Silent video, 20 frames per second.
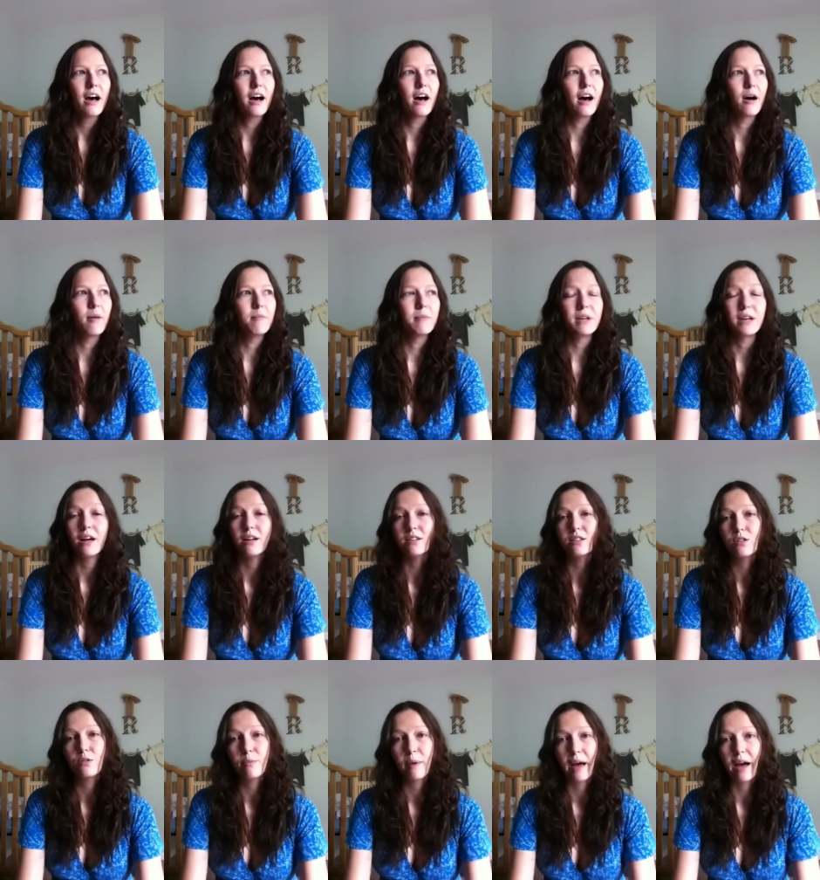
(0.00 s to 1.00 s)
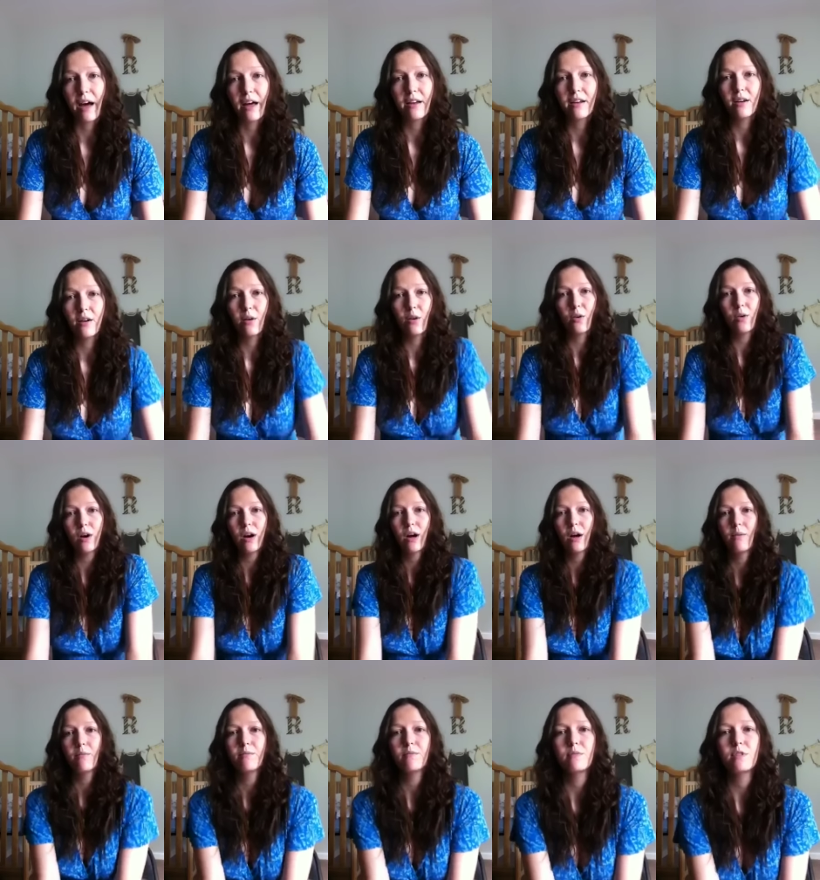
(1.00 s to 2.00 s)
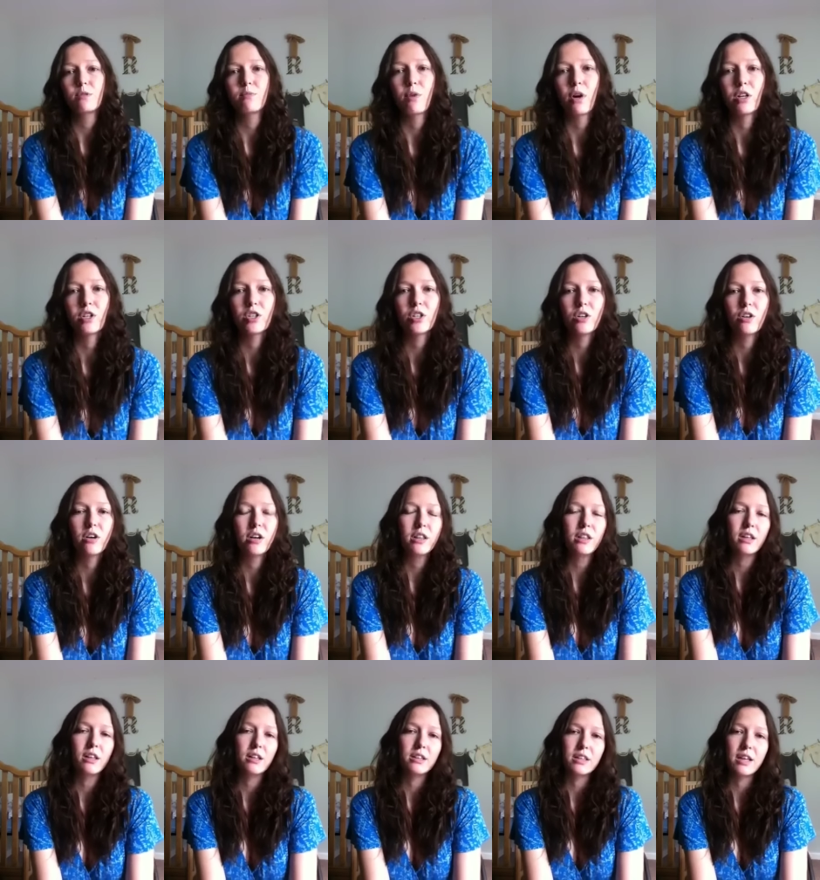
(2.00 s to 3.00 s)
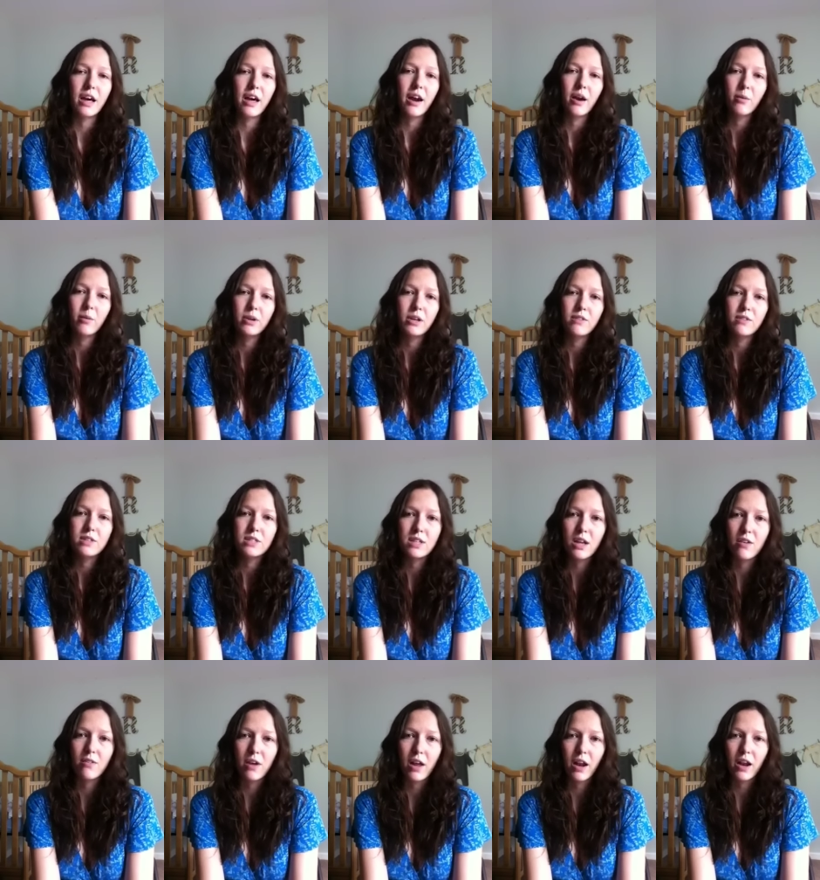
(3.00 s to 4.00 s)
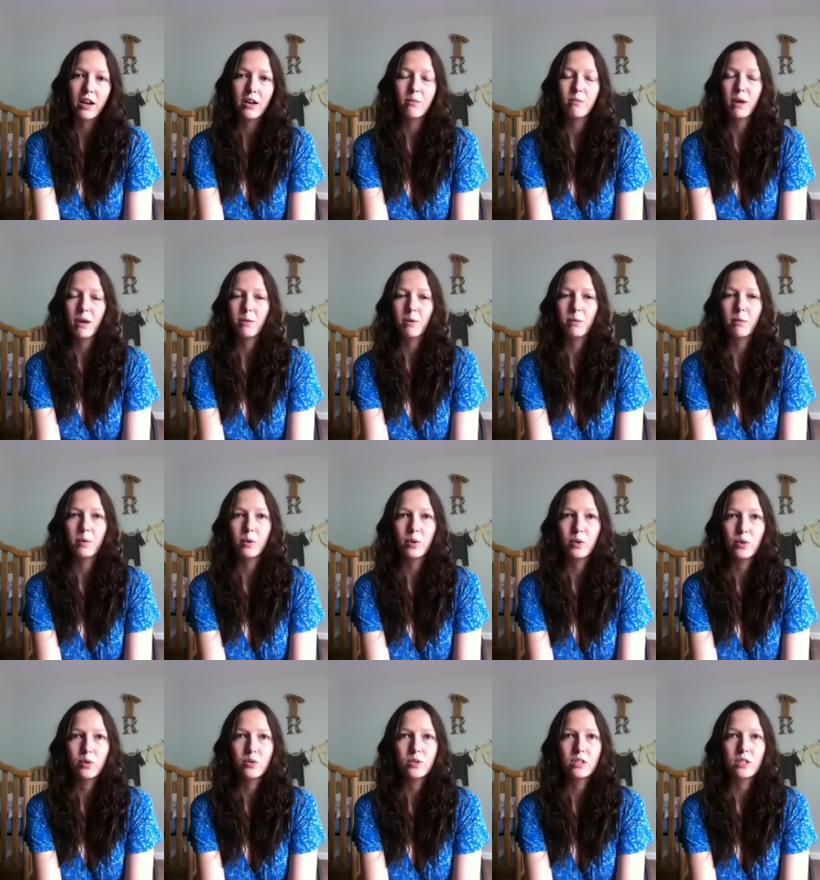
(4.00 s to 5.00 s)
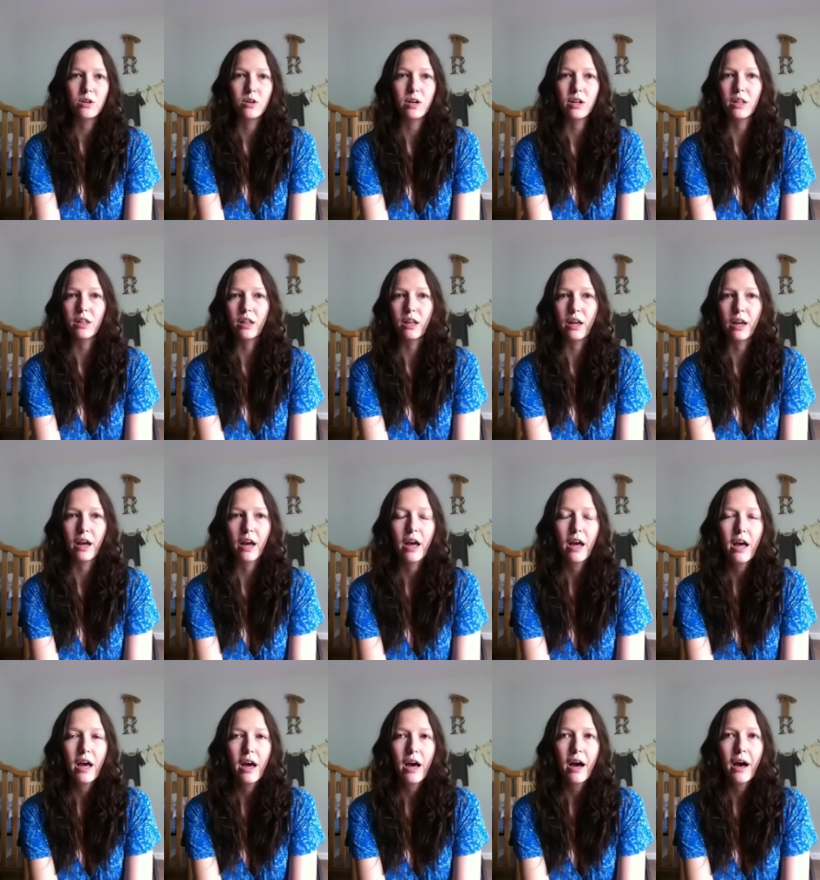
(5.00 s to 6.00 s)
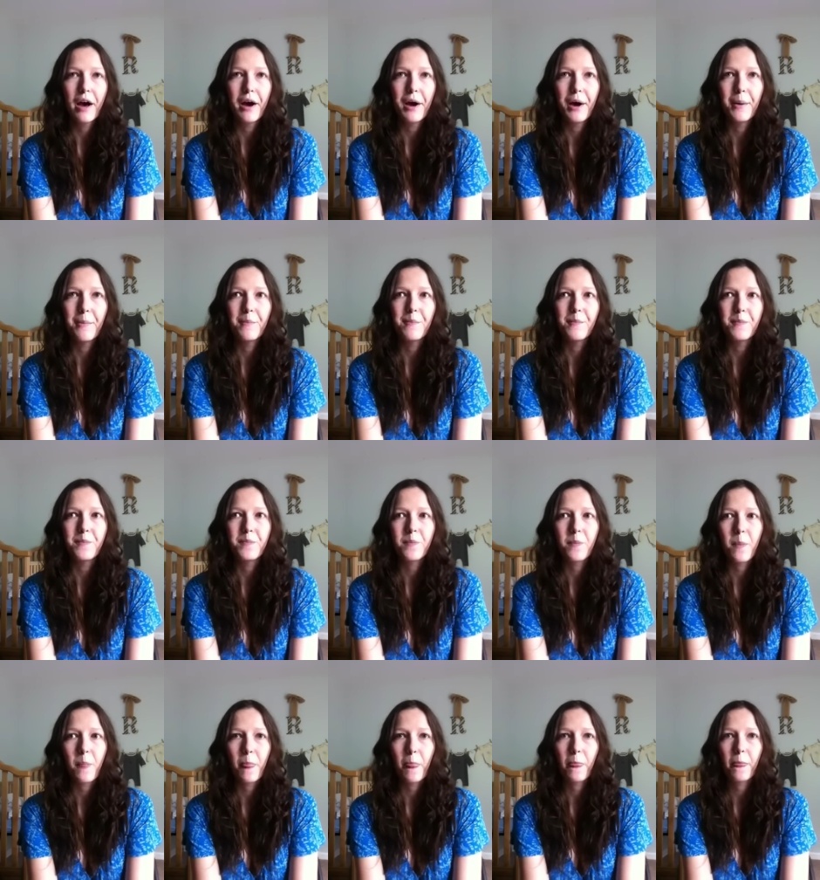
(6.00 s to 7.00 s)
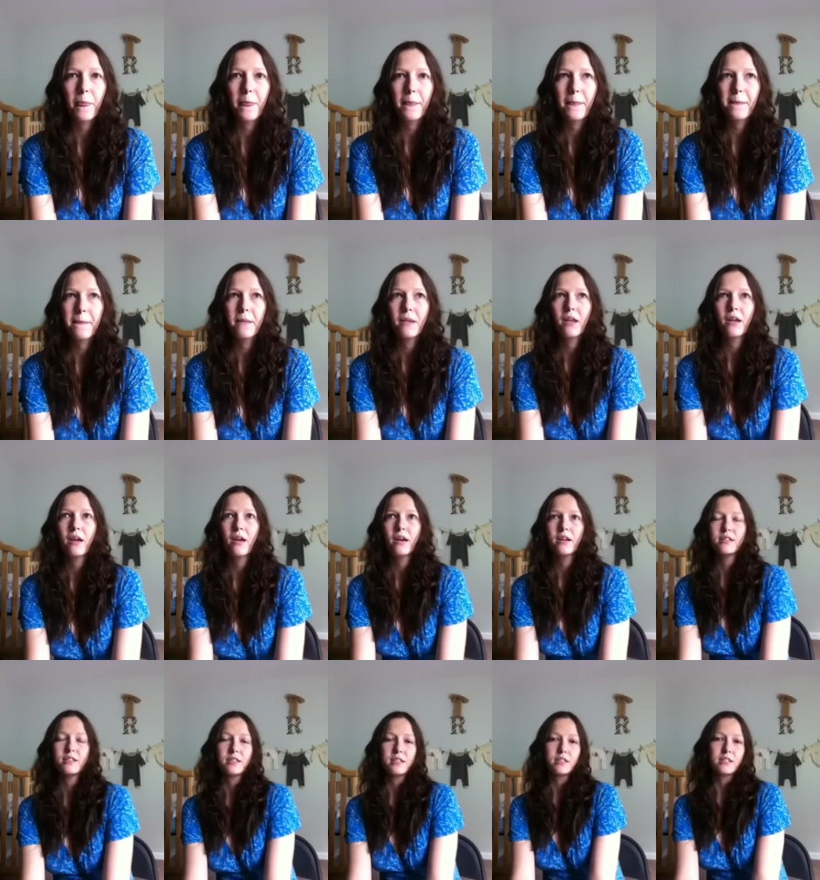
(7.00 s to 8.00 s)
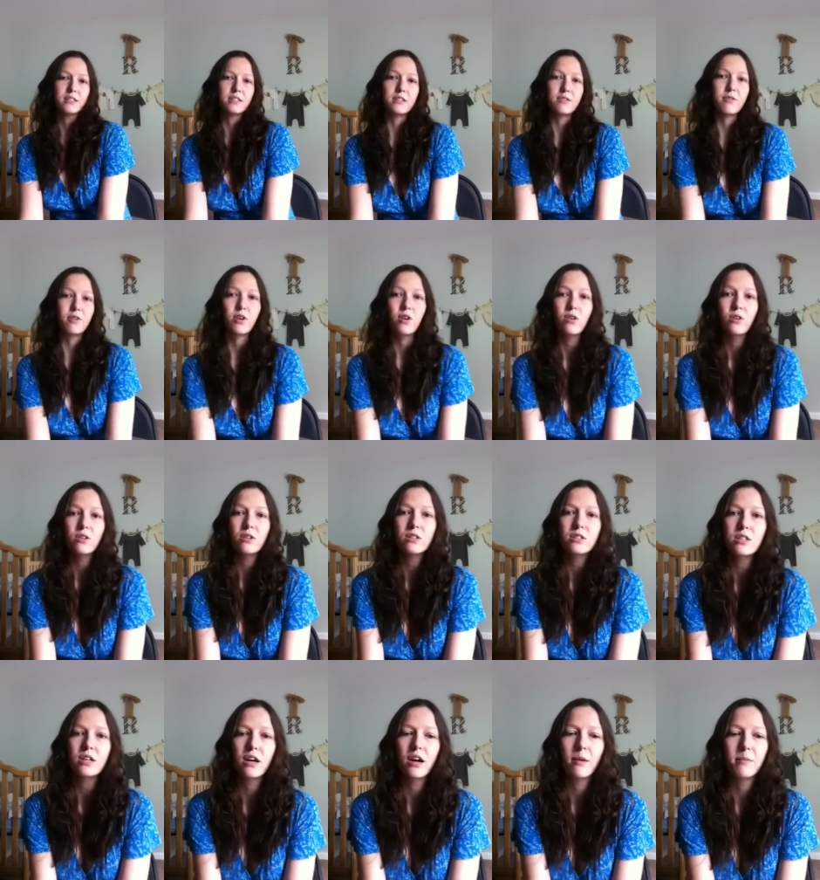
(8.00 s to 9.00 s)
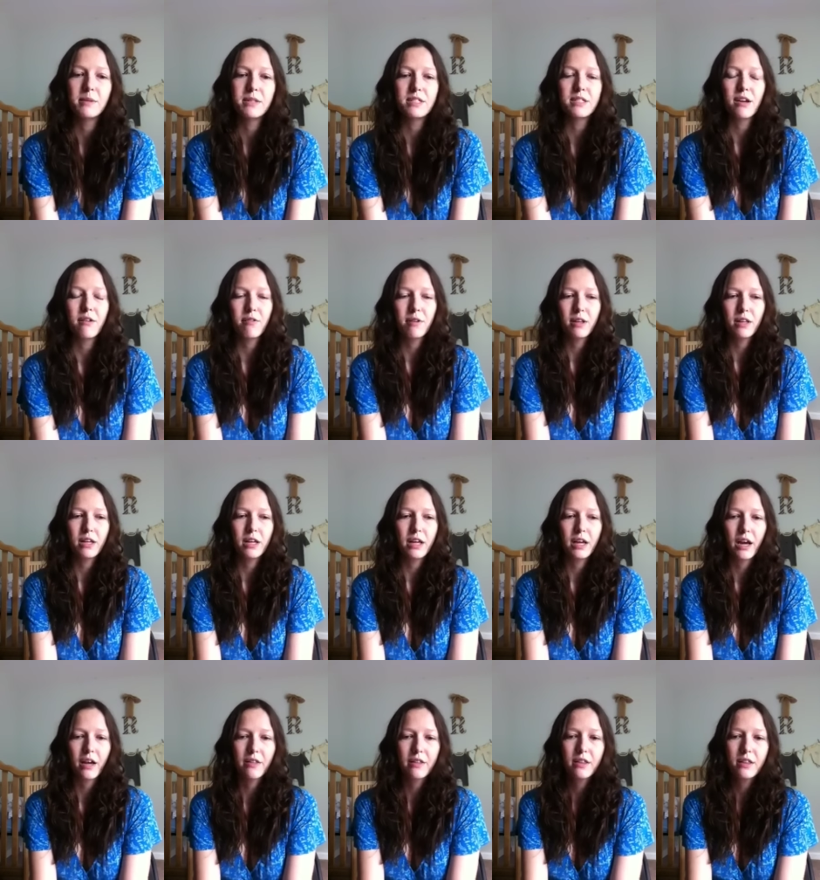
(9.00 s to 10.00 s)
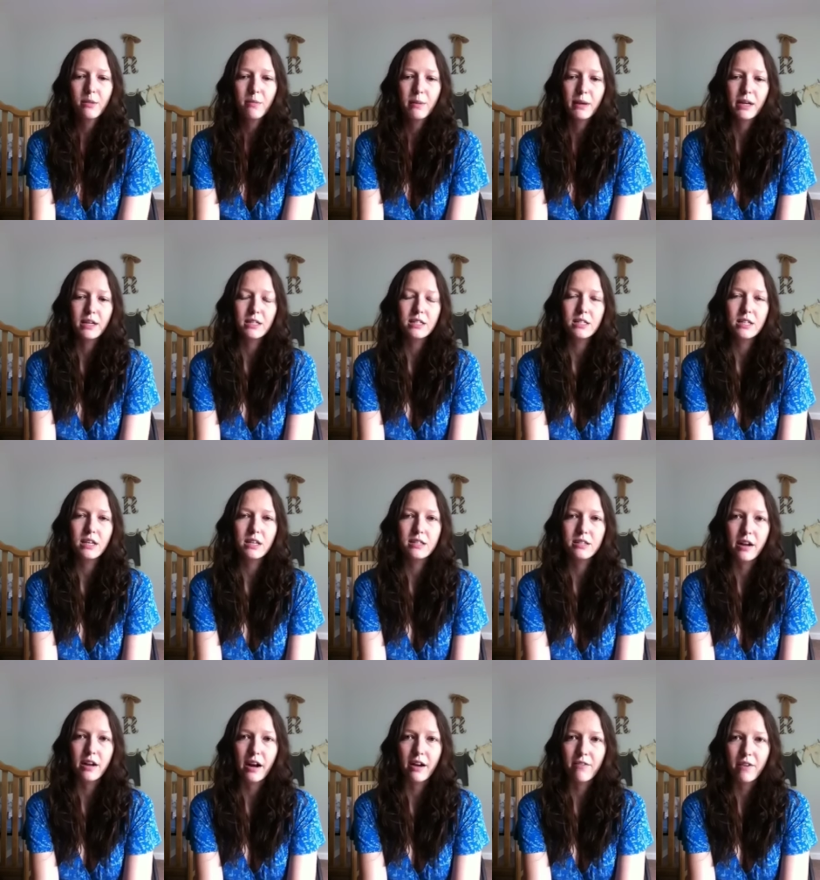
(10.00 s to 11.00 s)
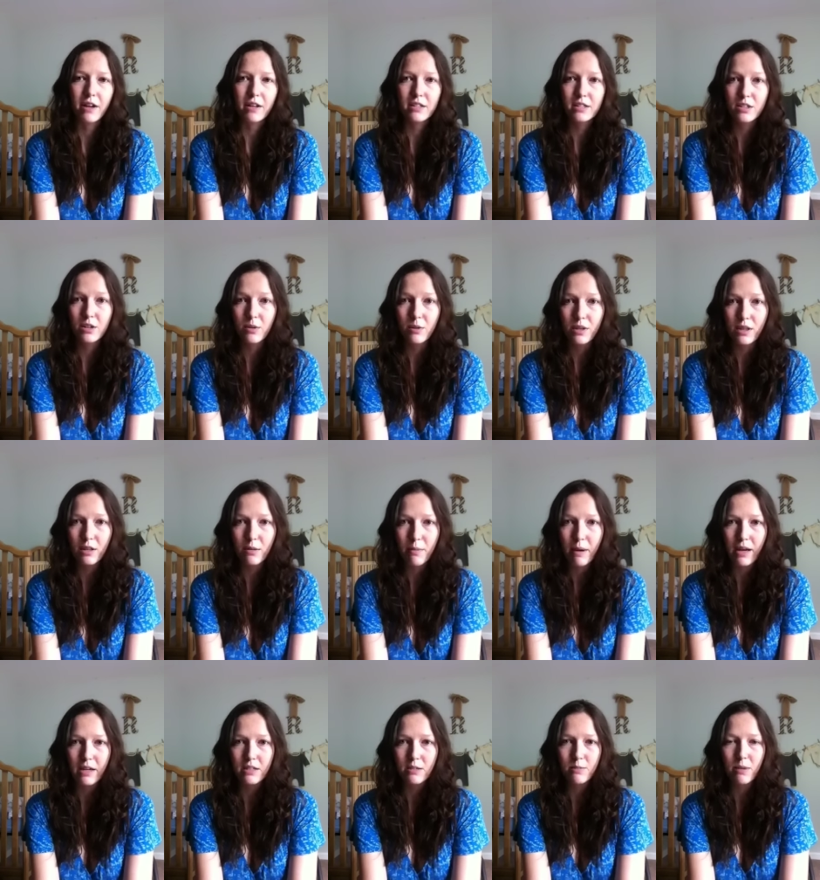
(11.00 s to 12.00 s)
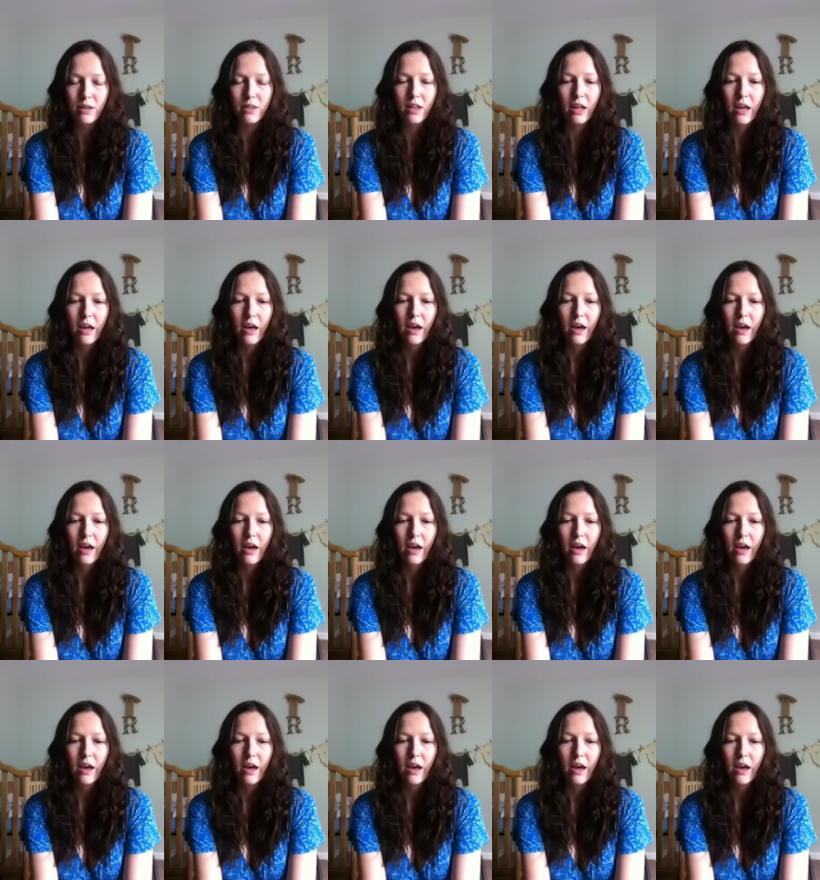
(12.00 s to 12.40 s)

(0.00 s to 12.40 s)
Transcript: Um, but not too bad. No um, depression or anything like that. I wouldn't even say I've had any baby blues or anything. Um, it's it's difficult. Um, it's definitely I think the biggest things that I've had to deal with in the past month